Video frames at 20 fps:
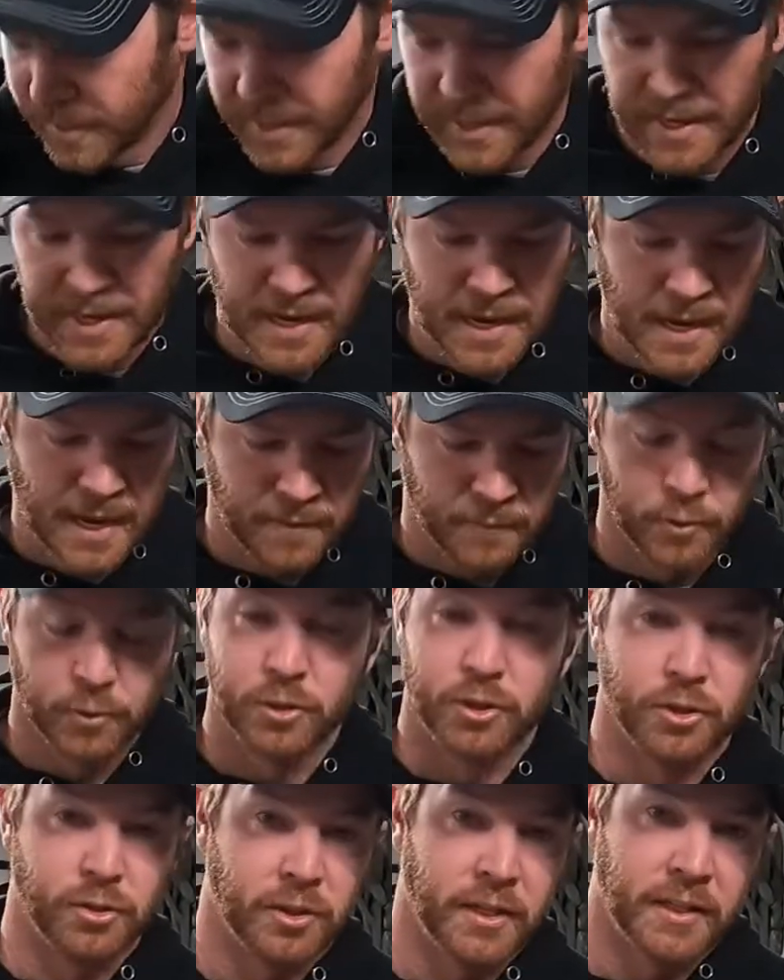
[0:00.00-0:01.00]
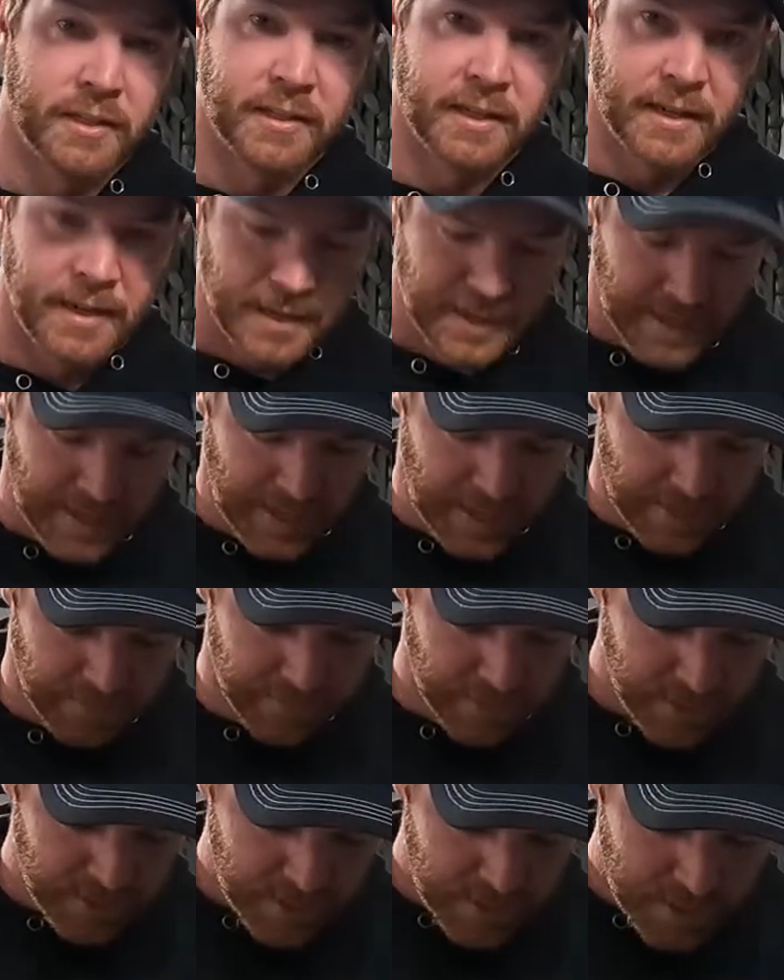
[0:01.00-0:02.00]
that I have, or trick that I
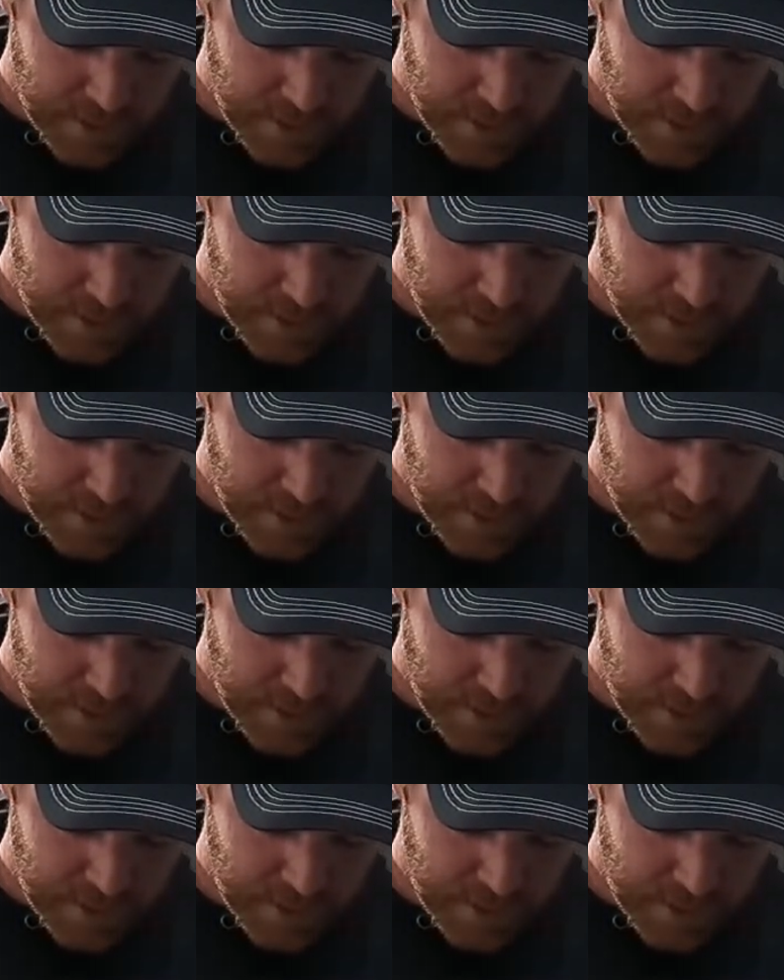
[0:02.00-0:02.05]
have